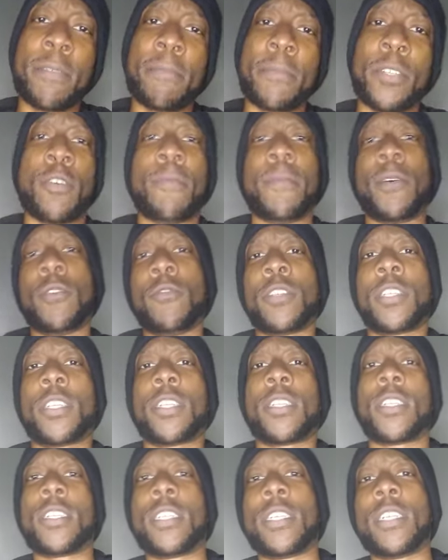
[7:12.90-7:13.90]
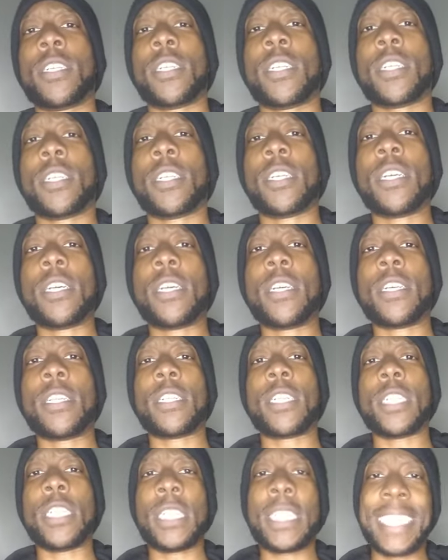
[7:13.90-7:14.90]
She's telling you she wants to get
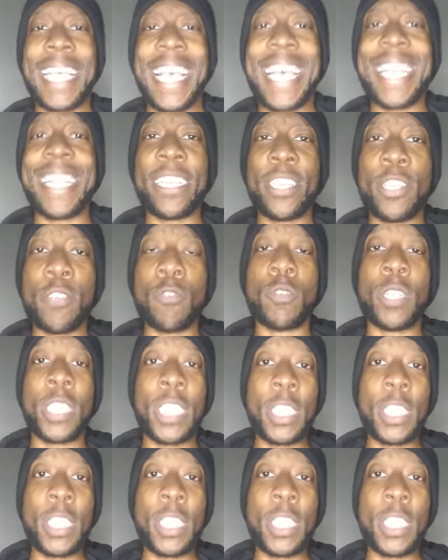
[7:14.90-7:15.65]
married first.